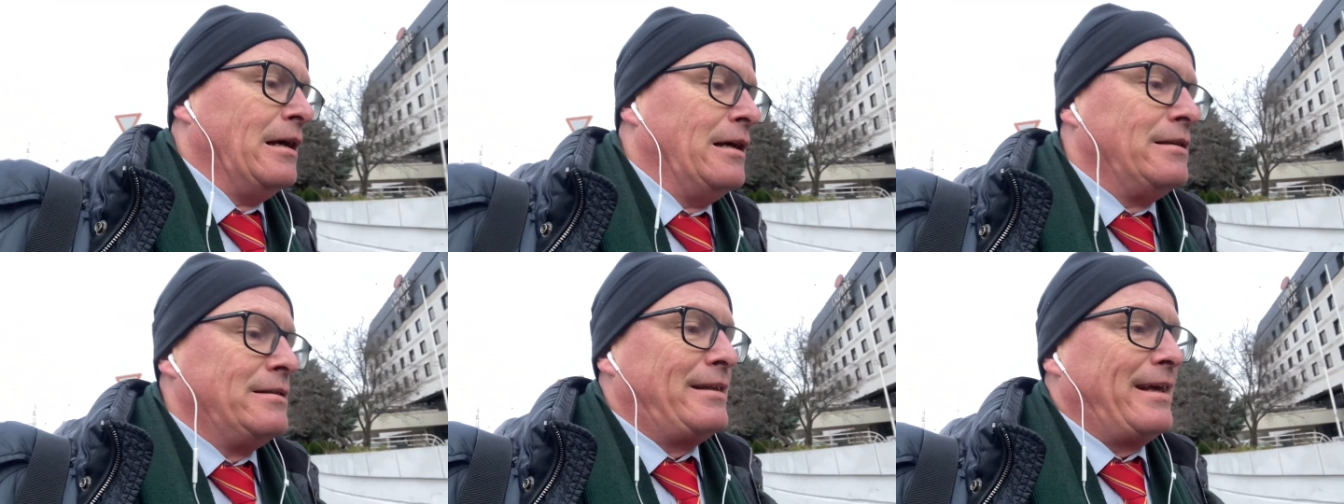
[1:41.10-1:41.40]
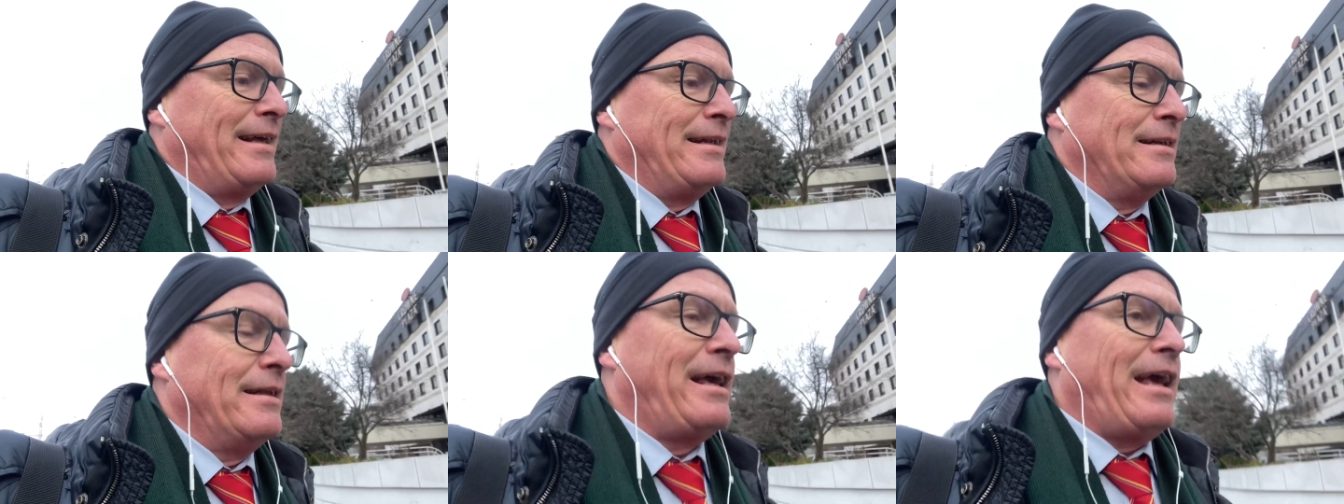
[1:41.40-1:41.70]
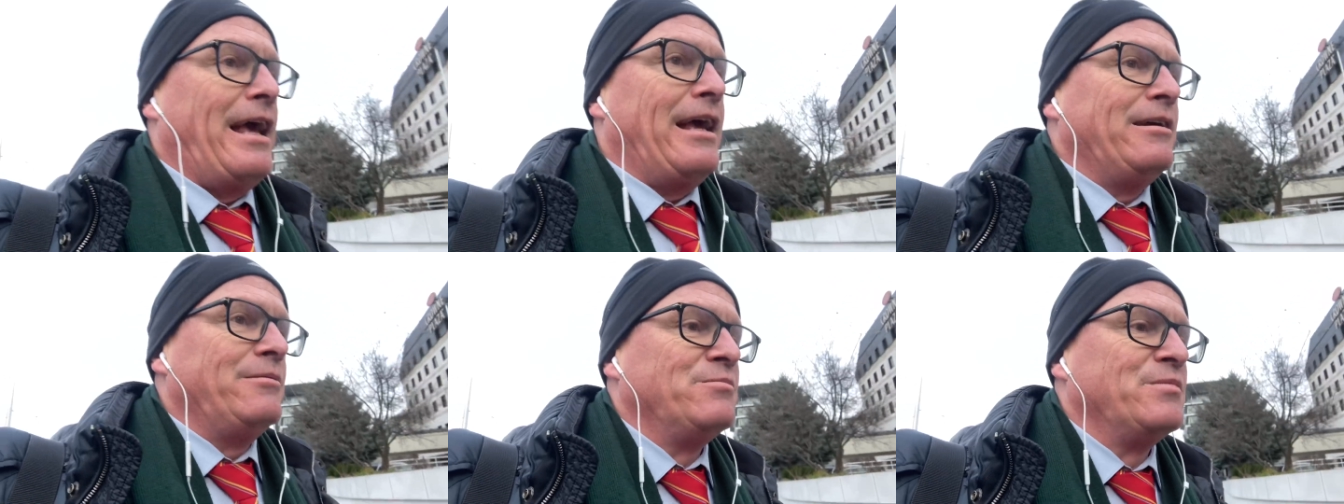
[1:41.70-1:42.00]
Then
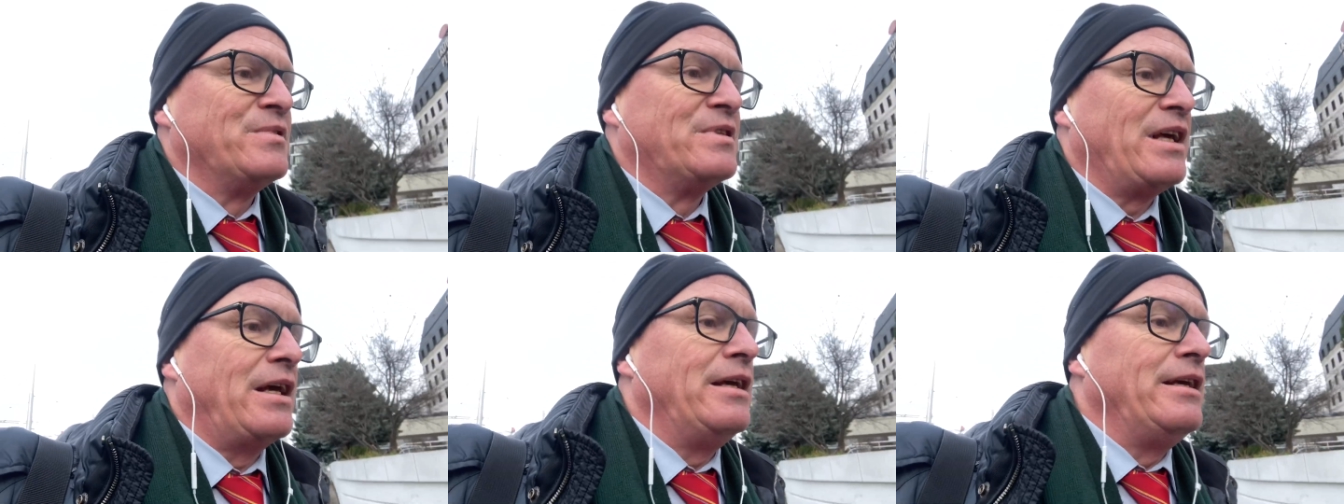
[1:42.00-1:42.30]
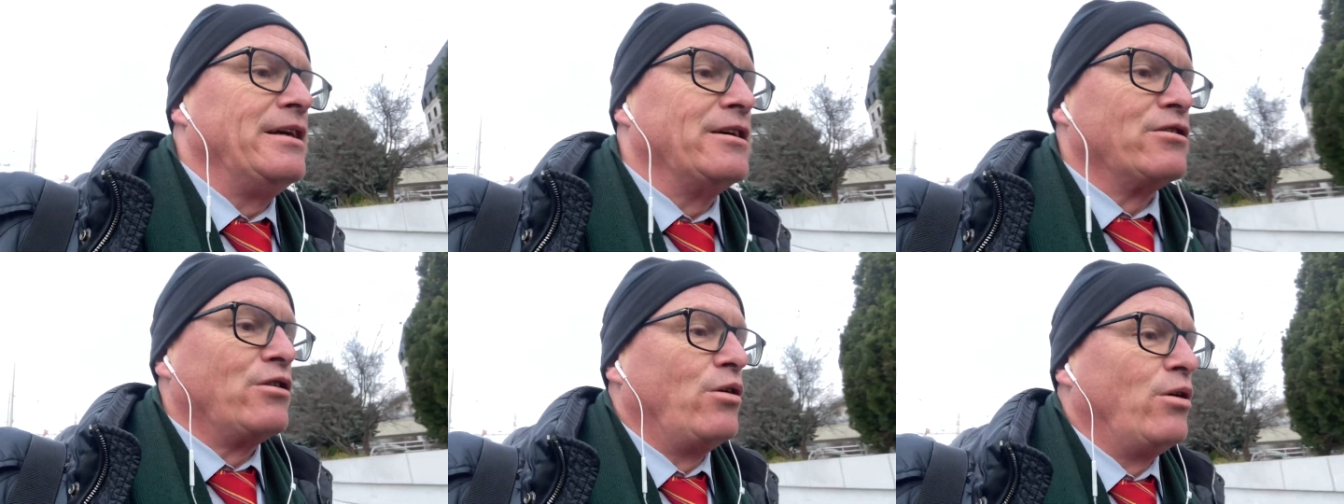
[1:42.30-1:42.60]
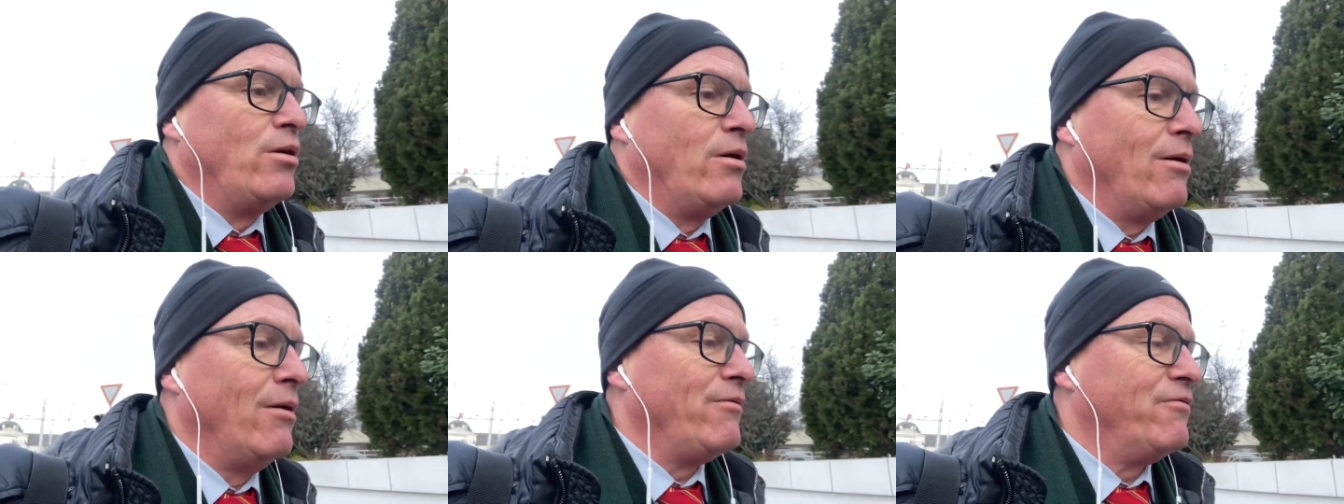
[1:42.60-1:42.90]
came the
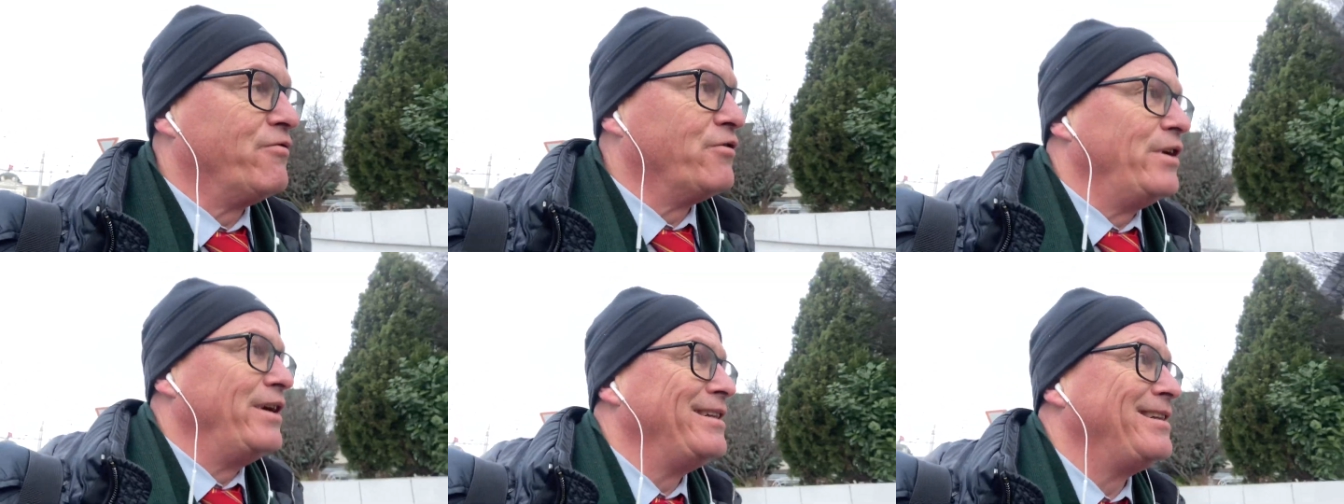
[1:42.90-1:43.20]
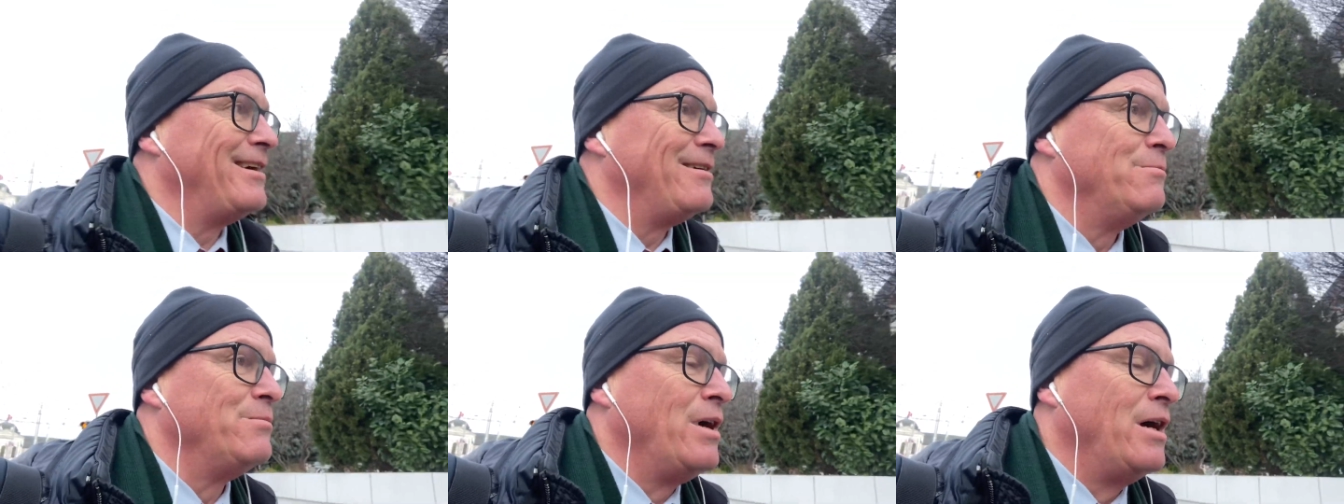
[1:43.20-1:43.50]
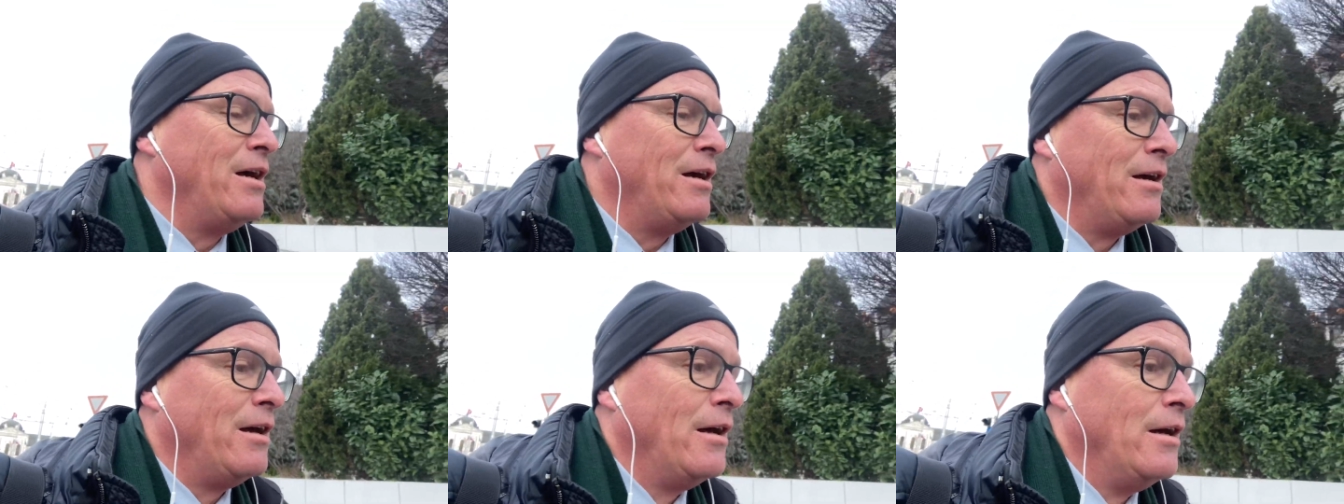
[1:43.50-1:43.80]
hero of freedom,
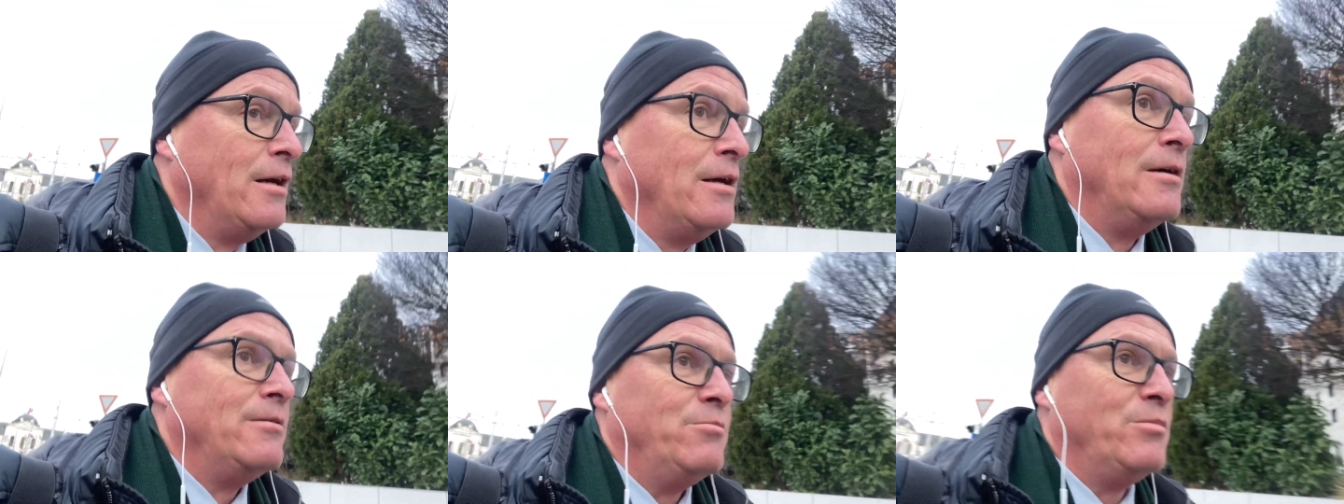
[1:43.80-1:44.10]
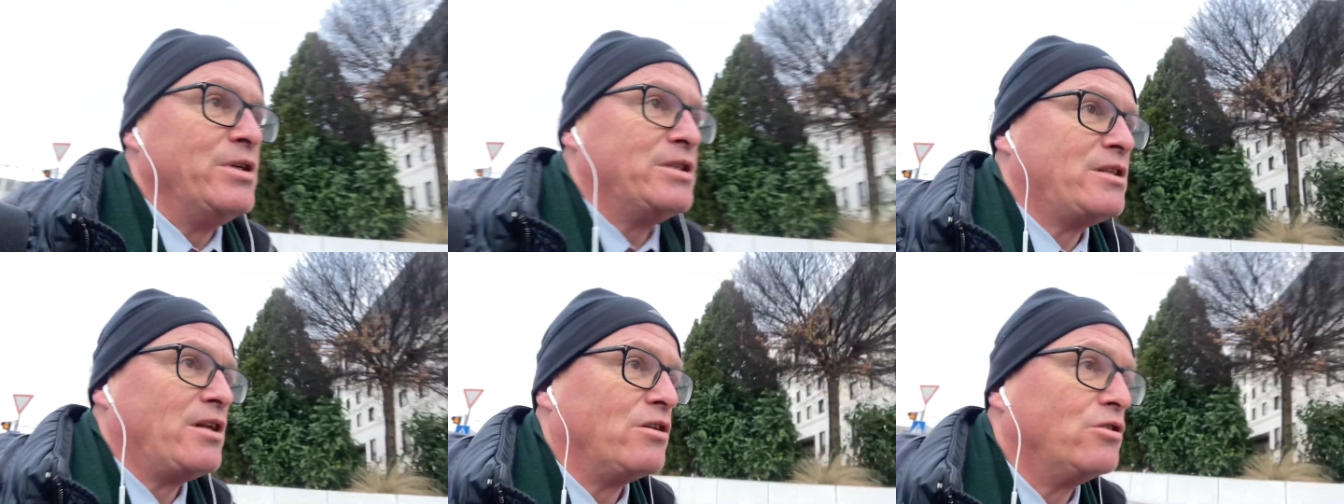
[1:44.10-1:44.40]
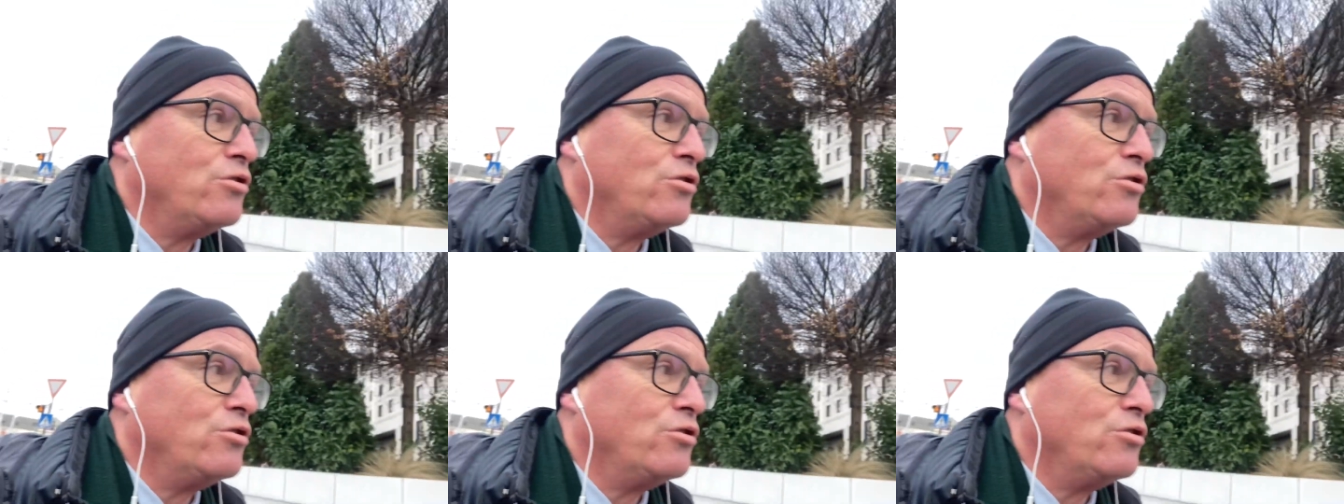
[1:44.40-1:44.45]
Mr.